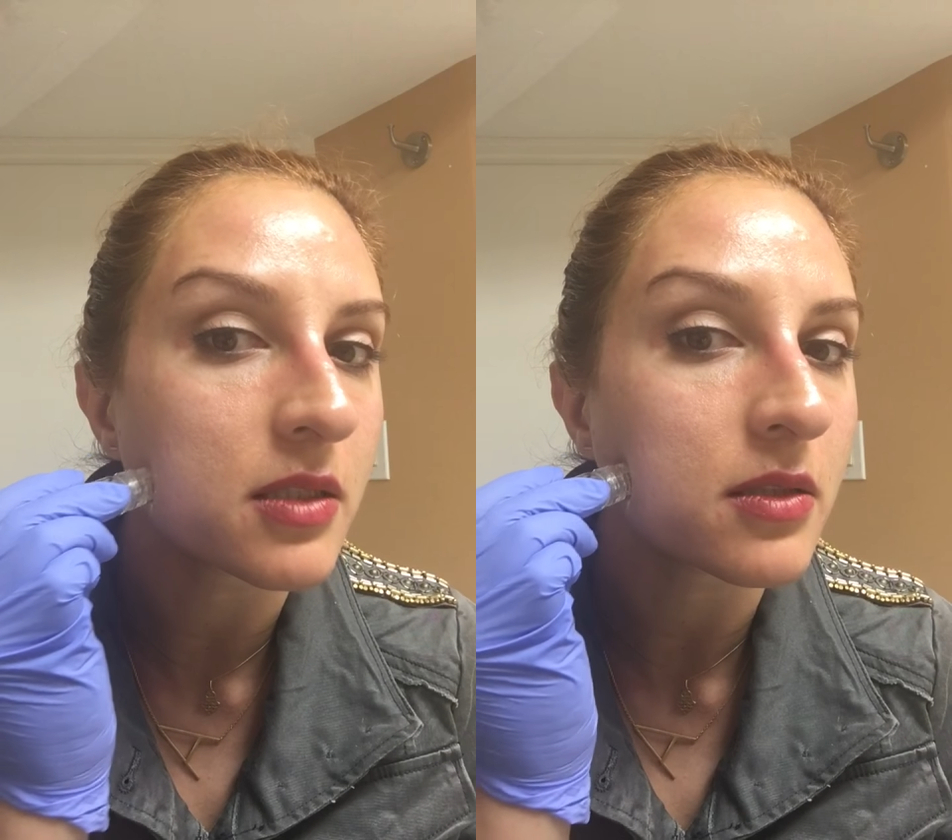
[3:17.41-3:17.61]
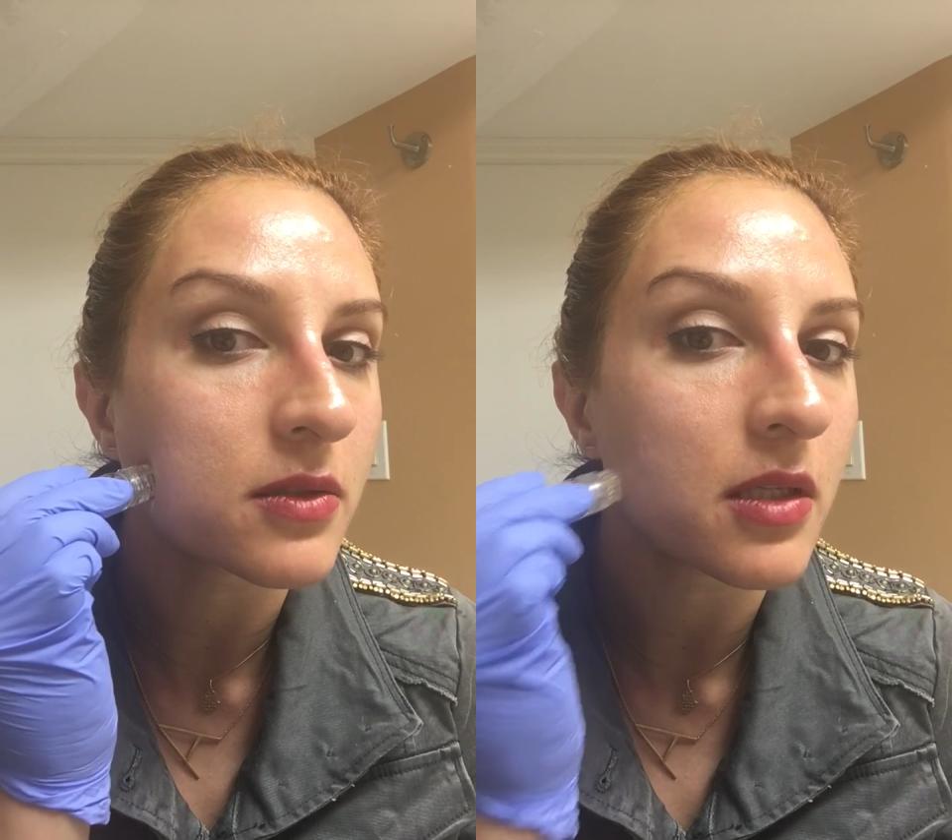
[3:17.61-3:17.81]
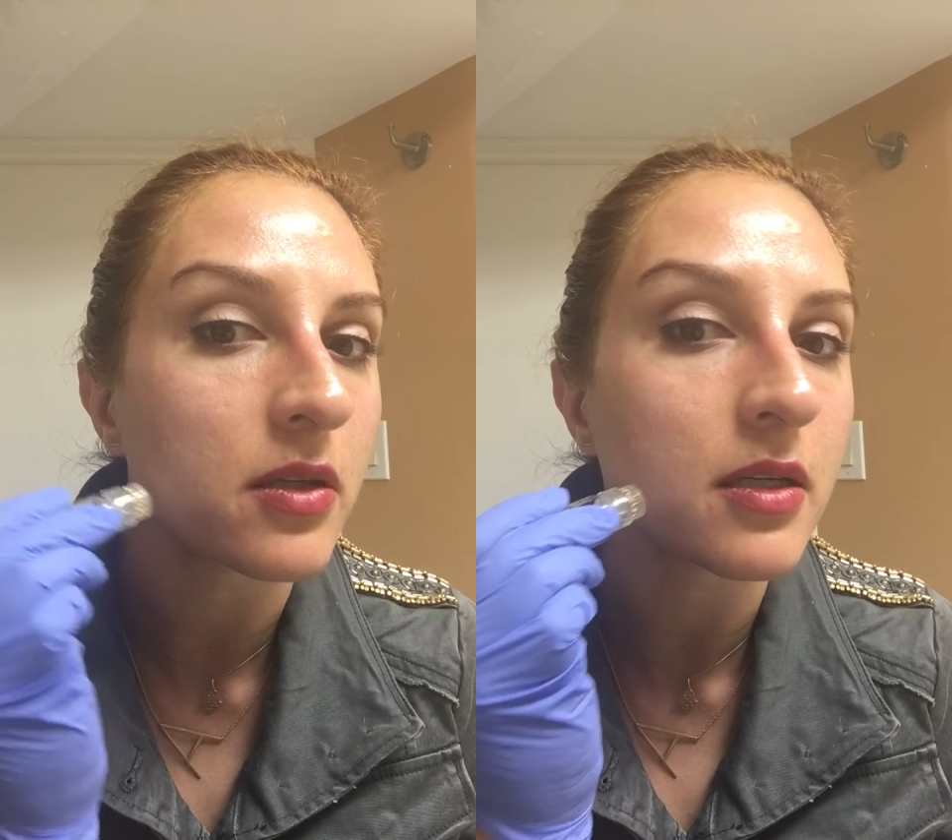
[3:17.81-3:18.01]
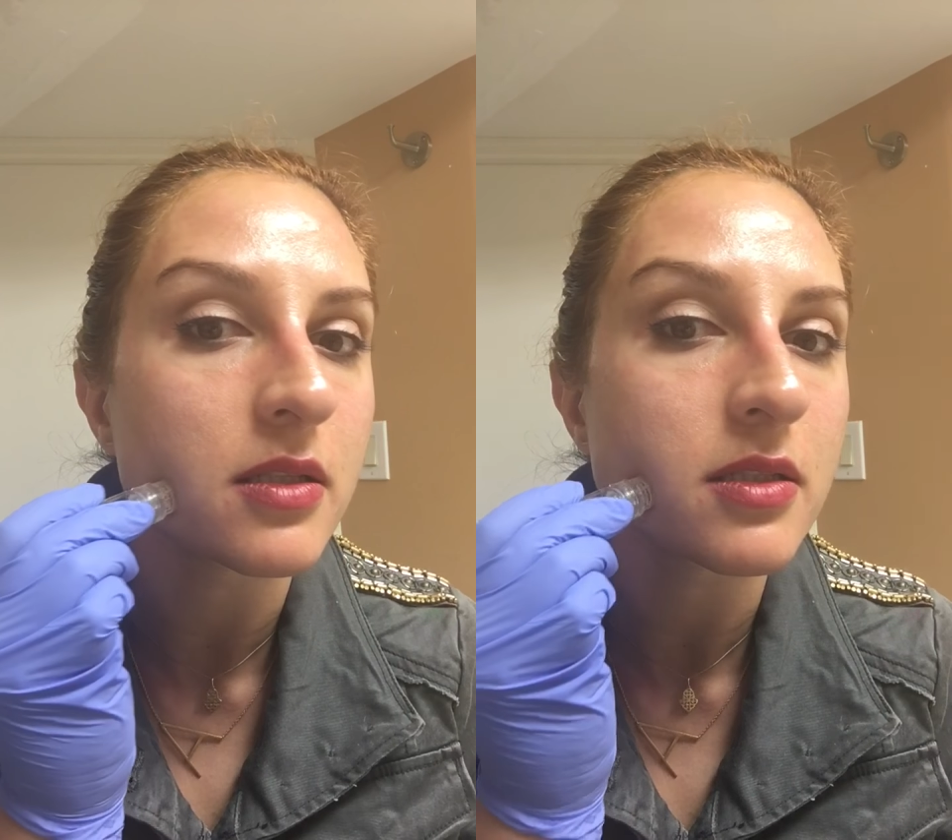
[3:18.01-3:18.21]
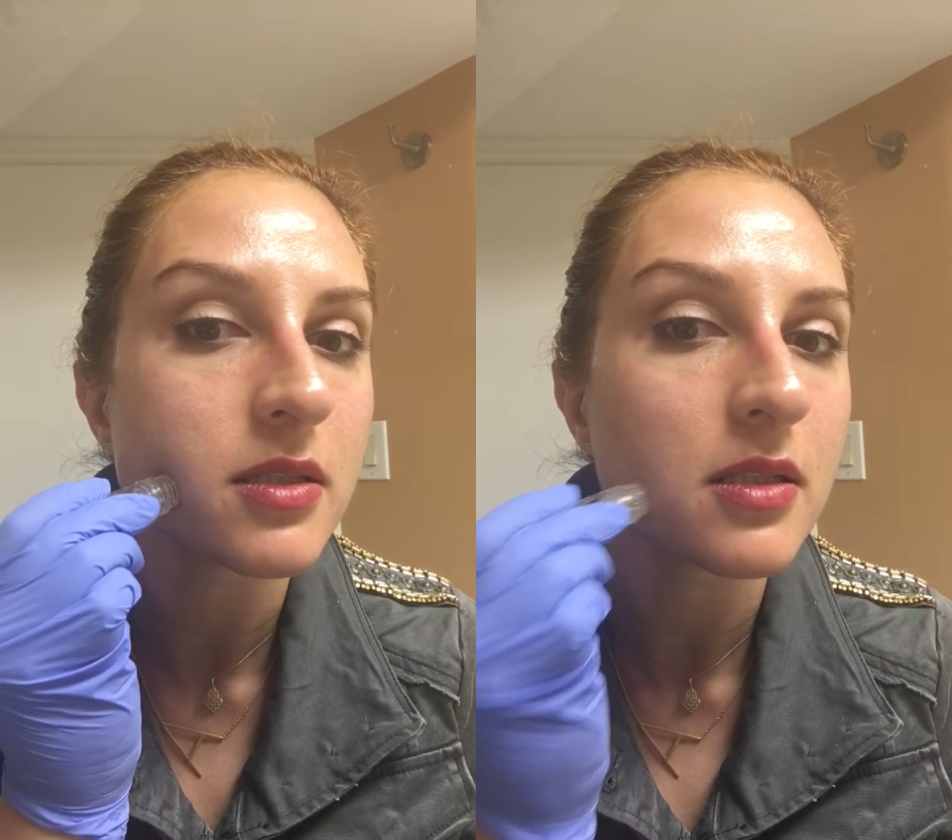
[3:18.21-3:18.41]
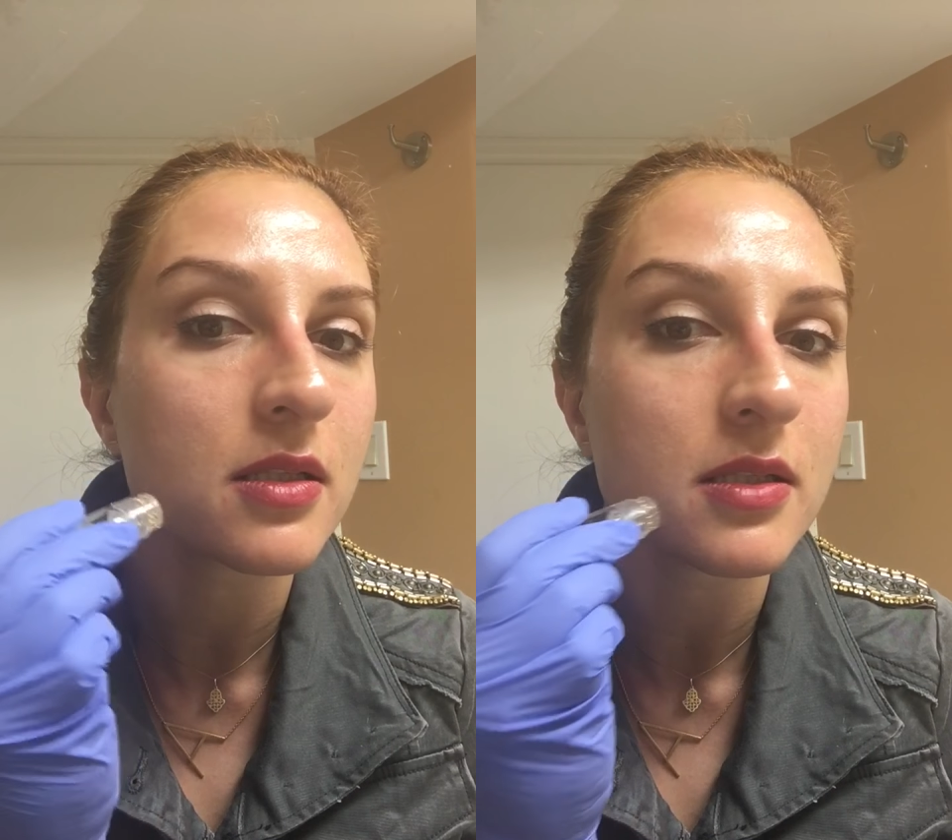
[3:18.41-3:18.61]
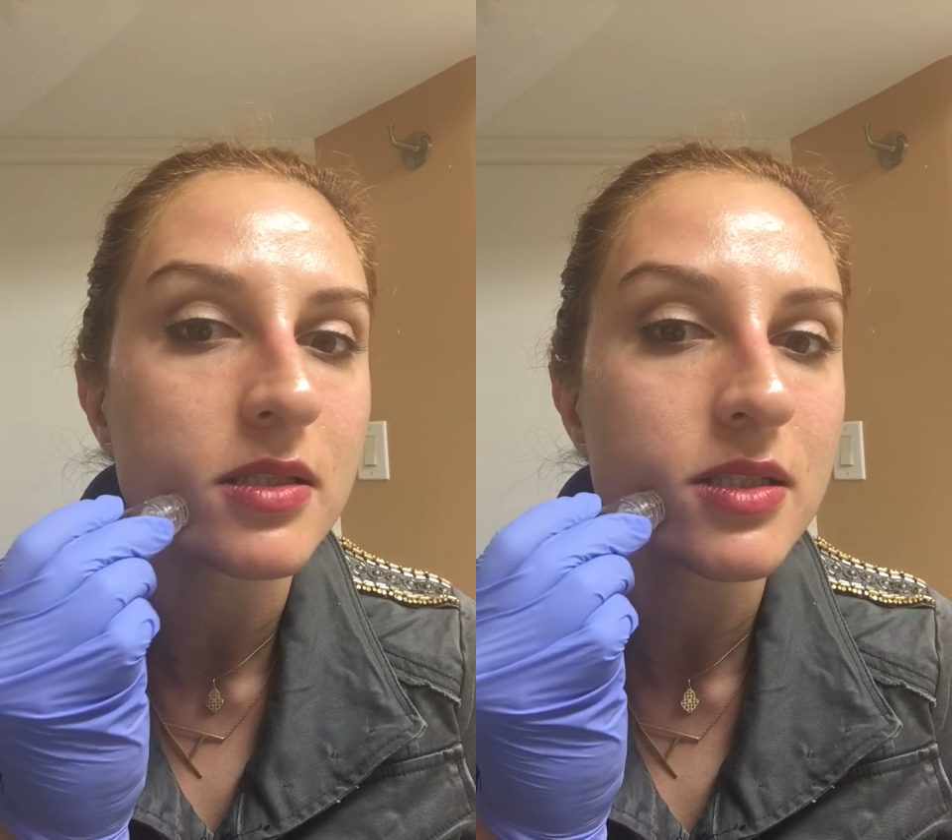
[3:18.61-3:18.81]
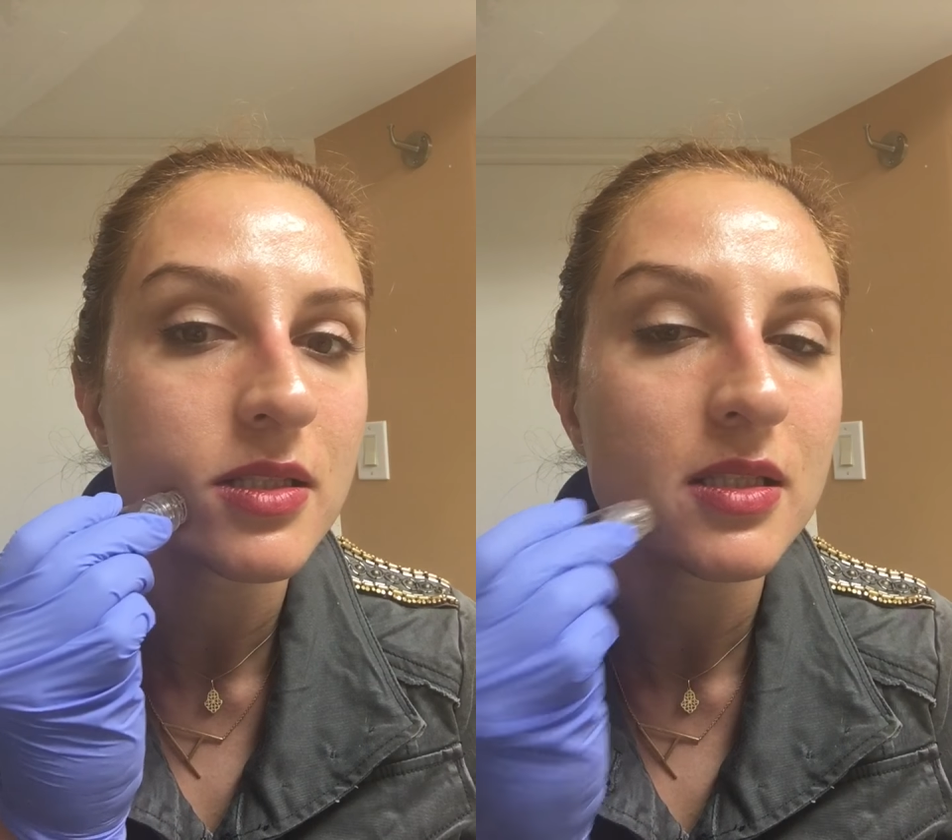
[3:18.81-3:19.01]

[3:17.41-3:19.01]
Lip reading: in those areas is